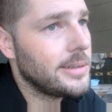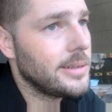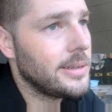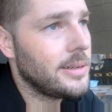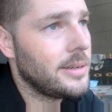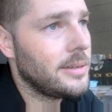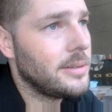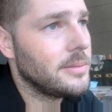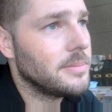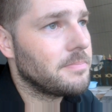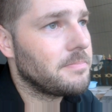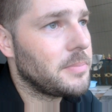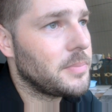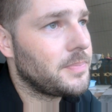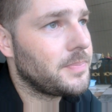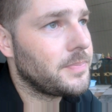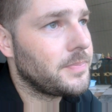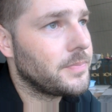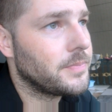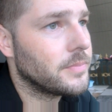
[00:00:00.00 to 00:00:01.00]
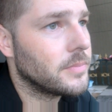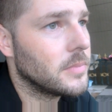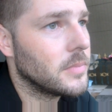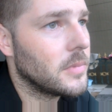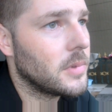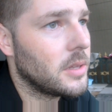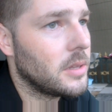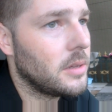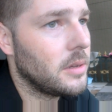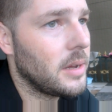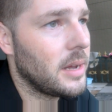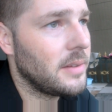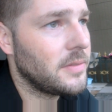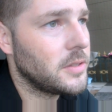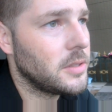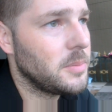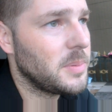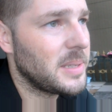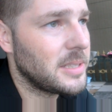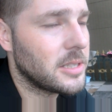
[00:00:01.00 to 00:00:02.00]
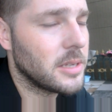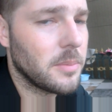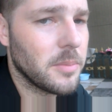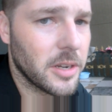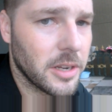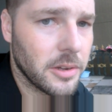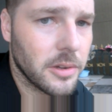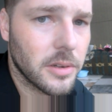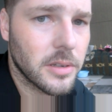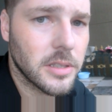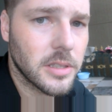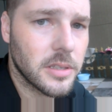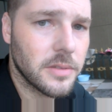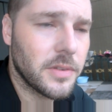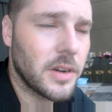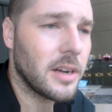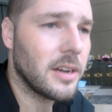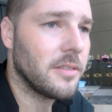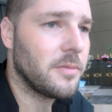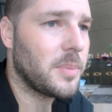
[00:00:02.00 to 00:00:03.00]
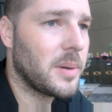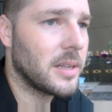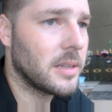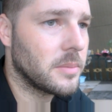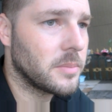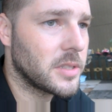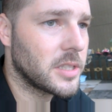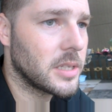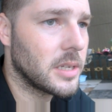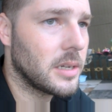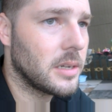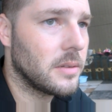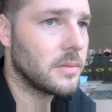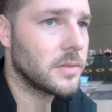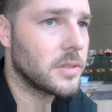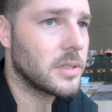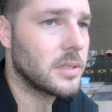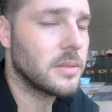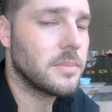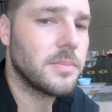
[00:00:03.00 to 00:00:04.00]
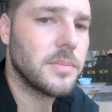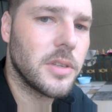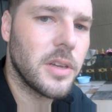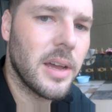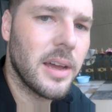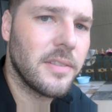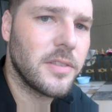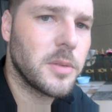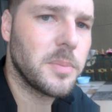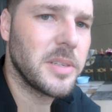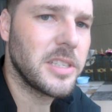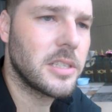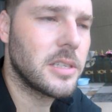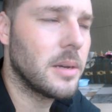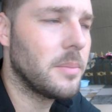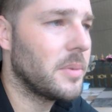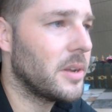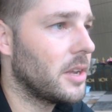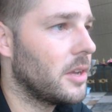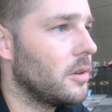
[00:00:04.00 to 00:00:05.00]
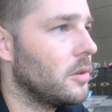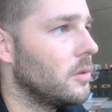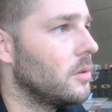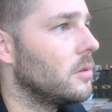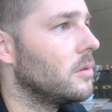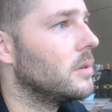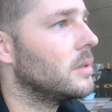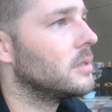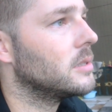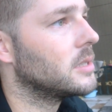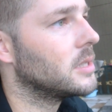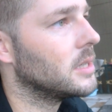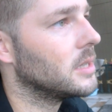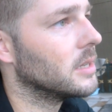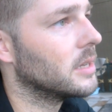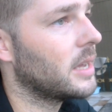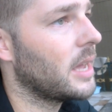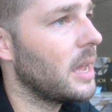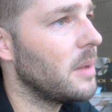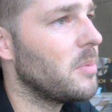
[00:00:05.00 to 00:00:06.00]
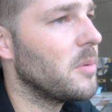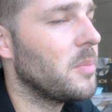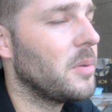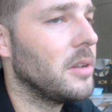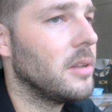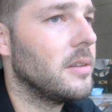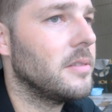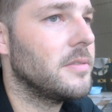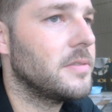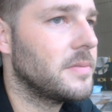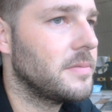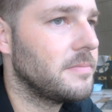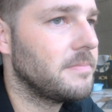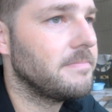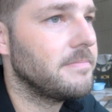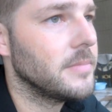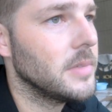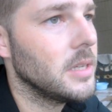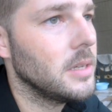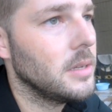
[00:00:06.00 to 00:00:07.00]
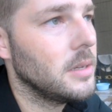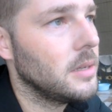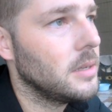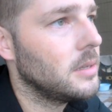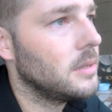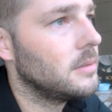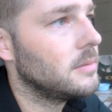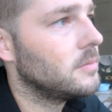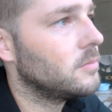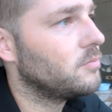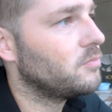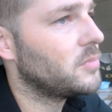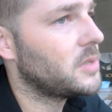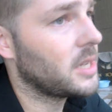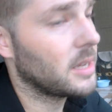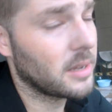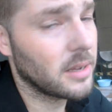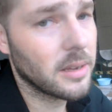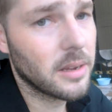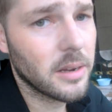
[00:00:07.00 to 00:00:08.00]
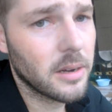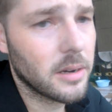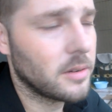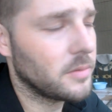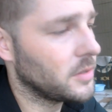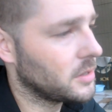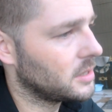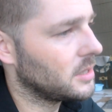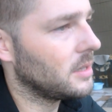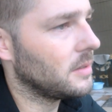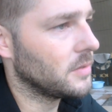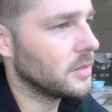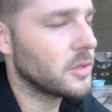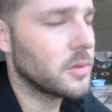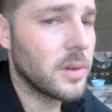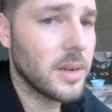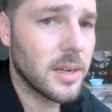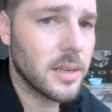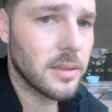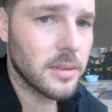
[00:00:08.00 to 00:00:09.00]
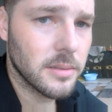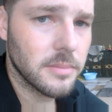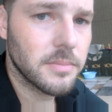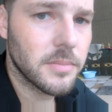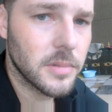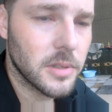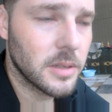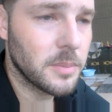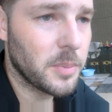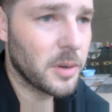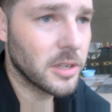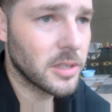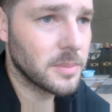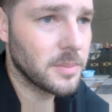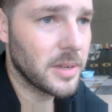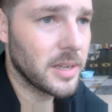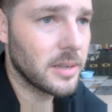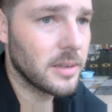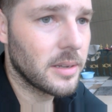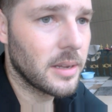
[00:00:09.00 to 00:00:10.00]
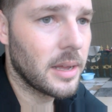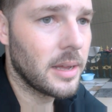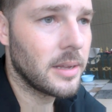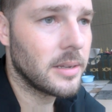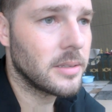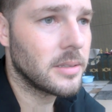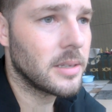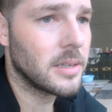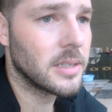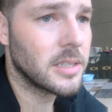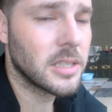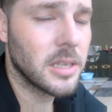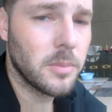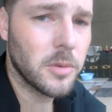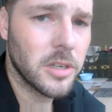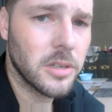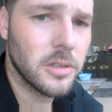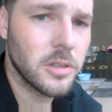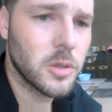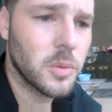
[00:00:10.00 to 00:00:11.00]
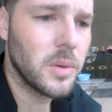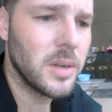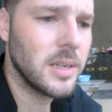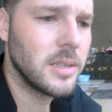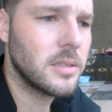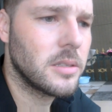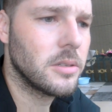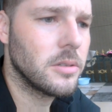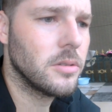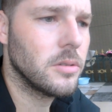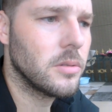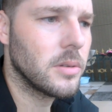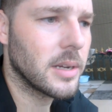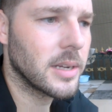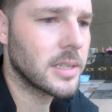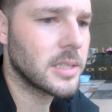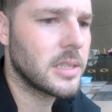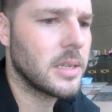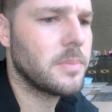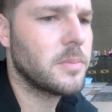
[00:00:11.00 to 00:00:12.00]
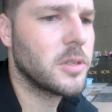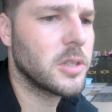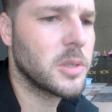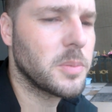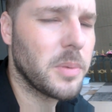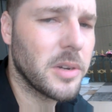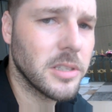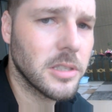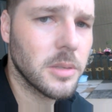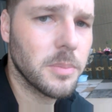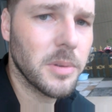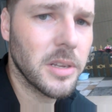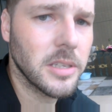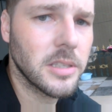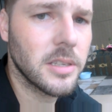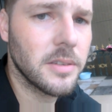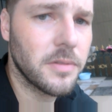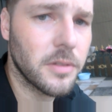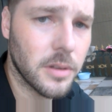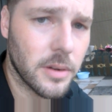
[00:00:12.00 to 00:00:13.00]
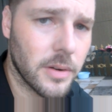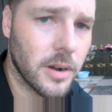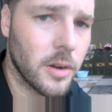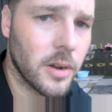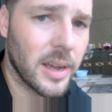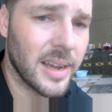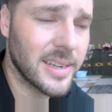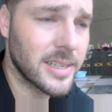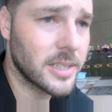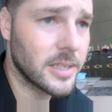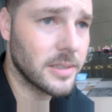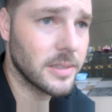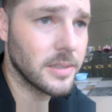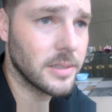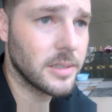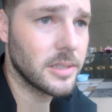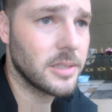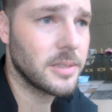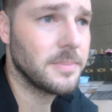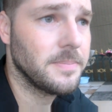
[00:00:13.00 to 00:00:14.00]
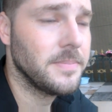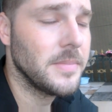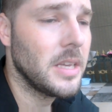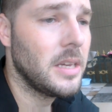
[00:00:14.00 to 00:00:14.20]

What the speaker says: You know, you have to be somebody who can survive by themselves. You have to be somebody who is capable of taking care of yourself is really the bottom end, and someone who's willing to accept responsibility for their own actions.